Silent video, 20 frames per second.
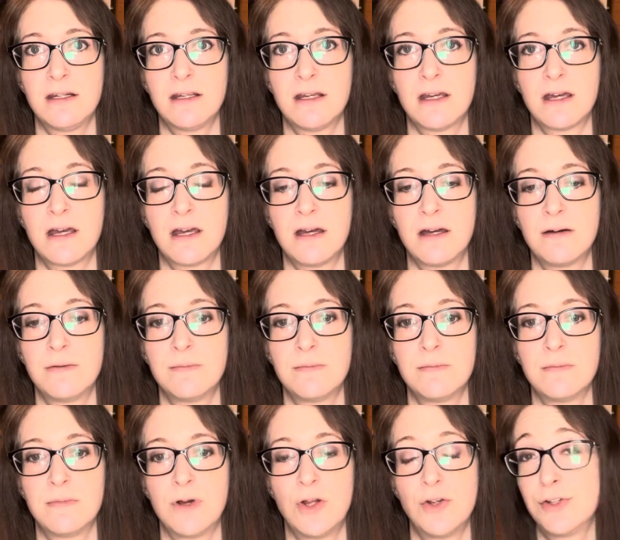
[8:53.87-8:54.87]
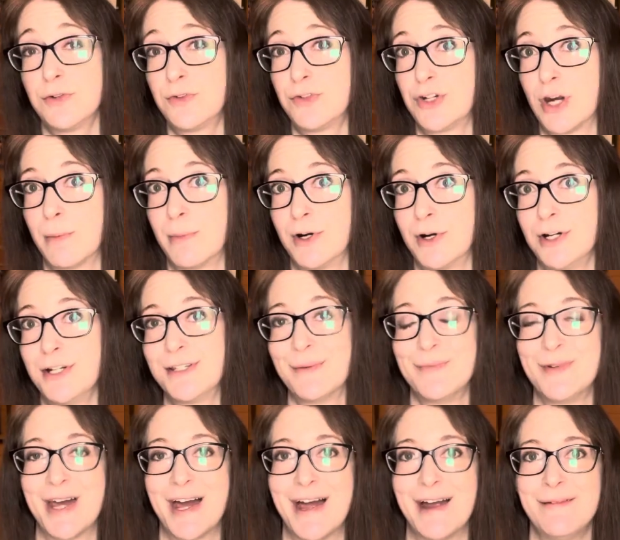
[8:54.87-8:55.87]
also stubborn
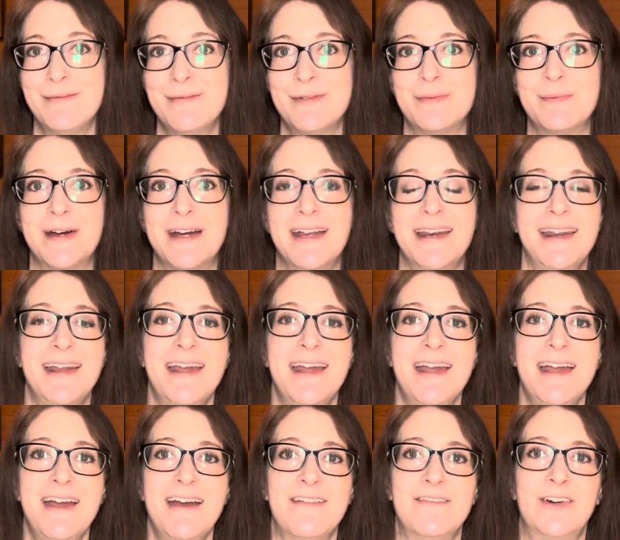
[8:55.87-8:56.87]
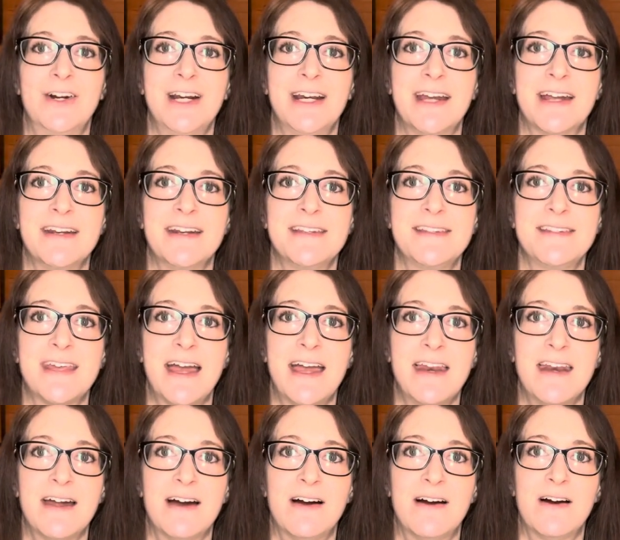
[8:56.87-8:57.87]
sometimes, but very kind of set
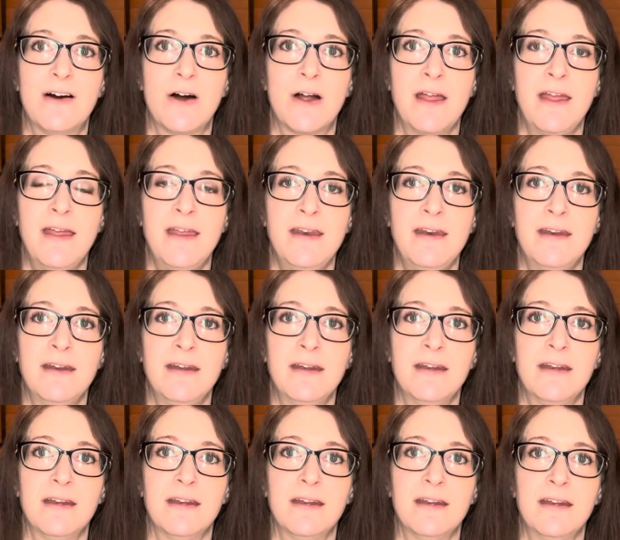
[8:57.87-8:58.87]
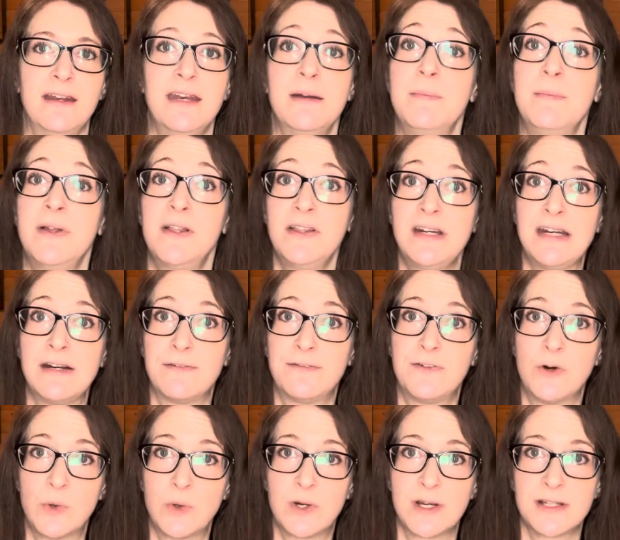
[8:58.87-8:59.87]
on an ability to
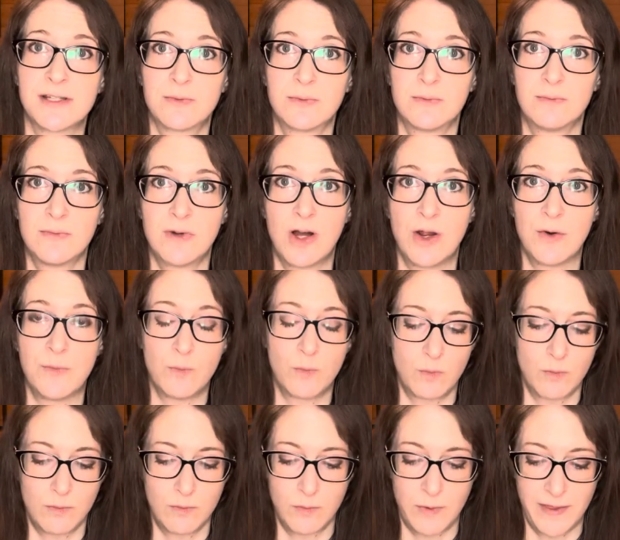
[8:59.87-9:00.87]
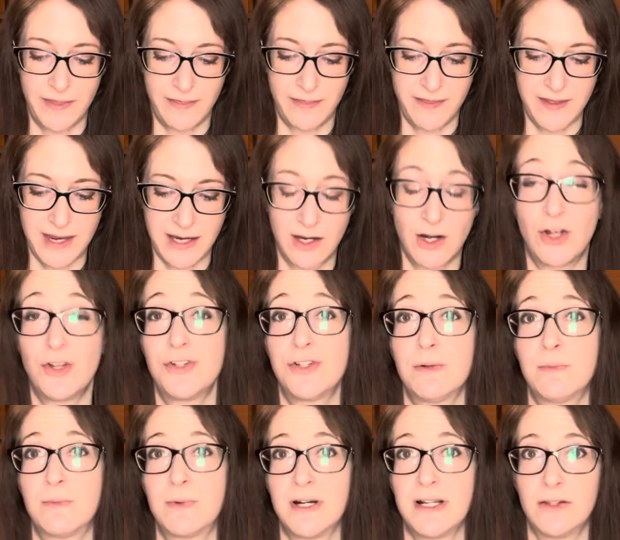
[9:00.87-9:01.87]
focus on one thing and also
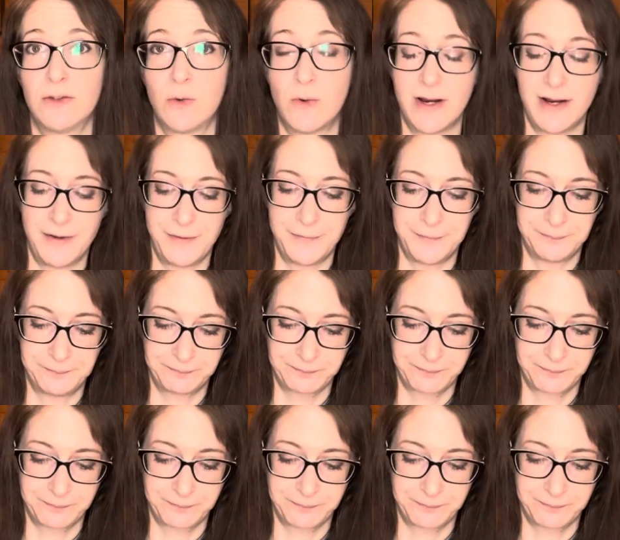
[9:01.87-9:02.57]
pretty loyal.